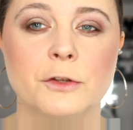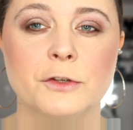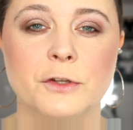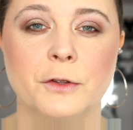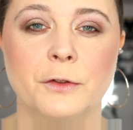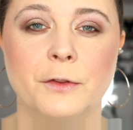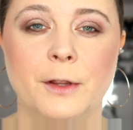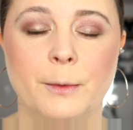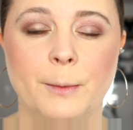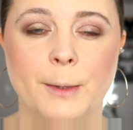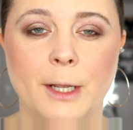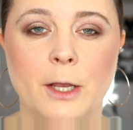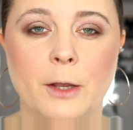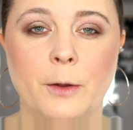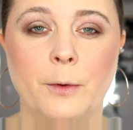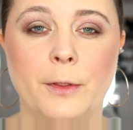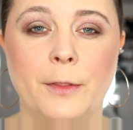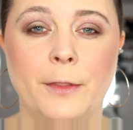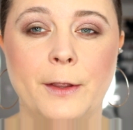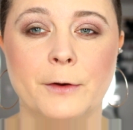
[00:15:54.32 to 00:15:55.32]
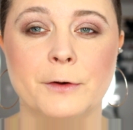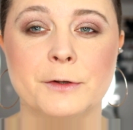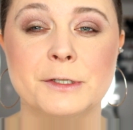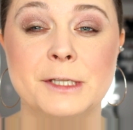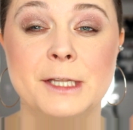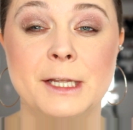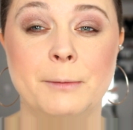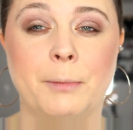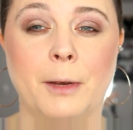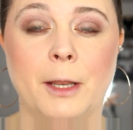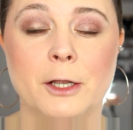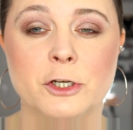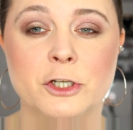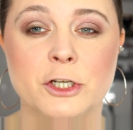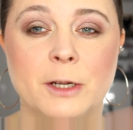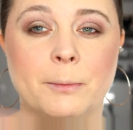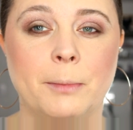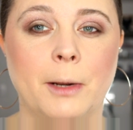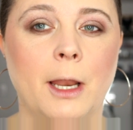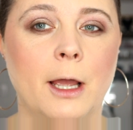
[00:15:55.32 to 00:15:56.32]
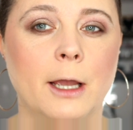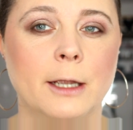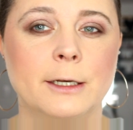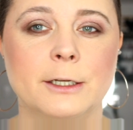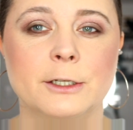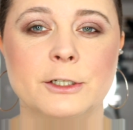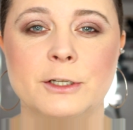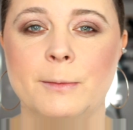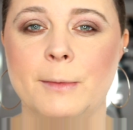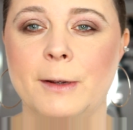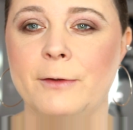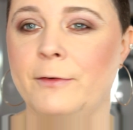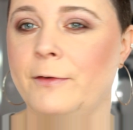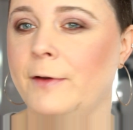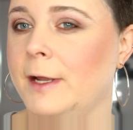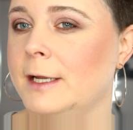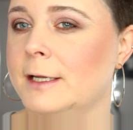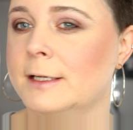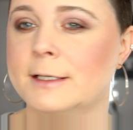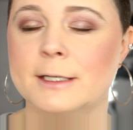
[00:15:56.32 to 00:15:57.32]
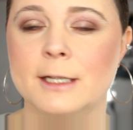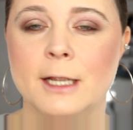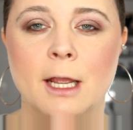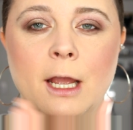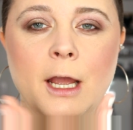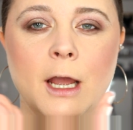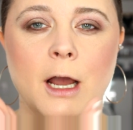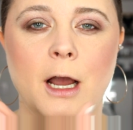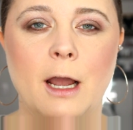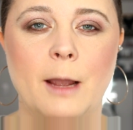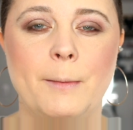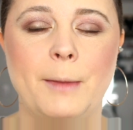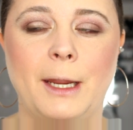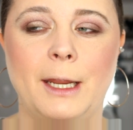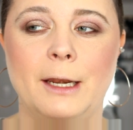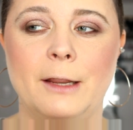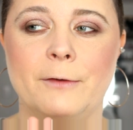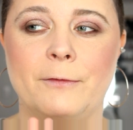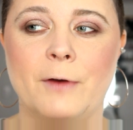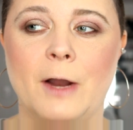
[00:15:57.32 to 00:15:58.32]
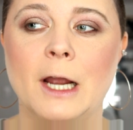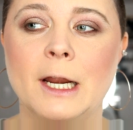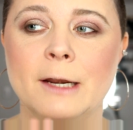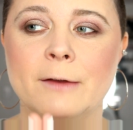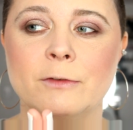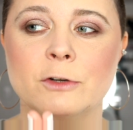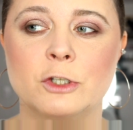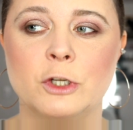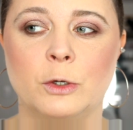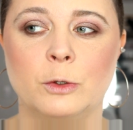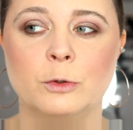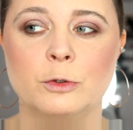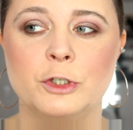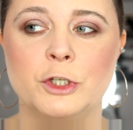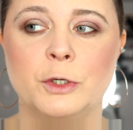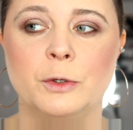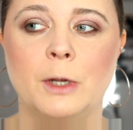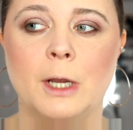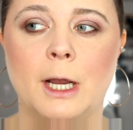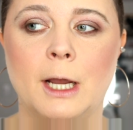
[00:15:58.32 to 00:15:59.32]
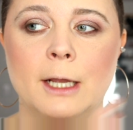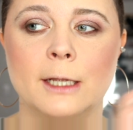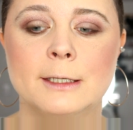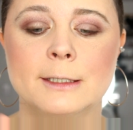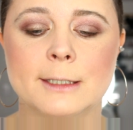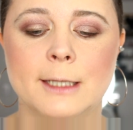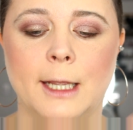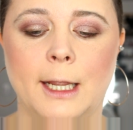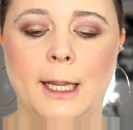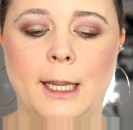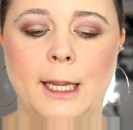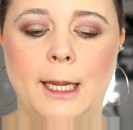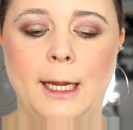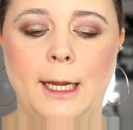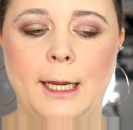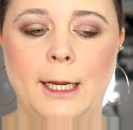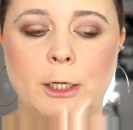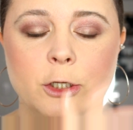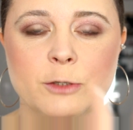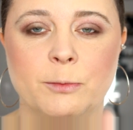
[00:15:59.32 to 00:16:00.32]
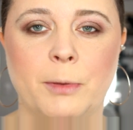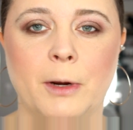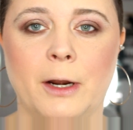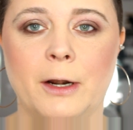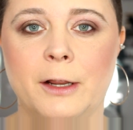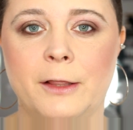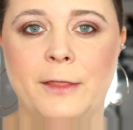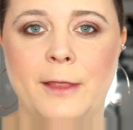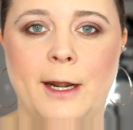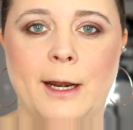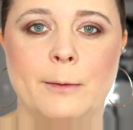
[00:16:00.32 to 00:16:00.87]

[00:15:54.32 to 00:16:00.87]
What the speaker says: So there we go. There's the blush applied to my face. I mean, if I never told you guys, like each product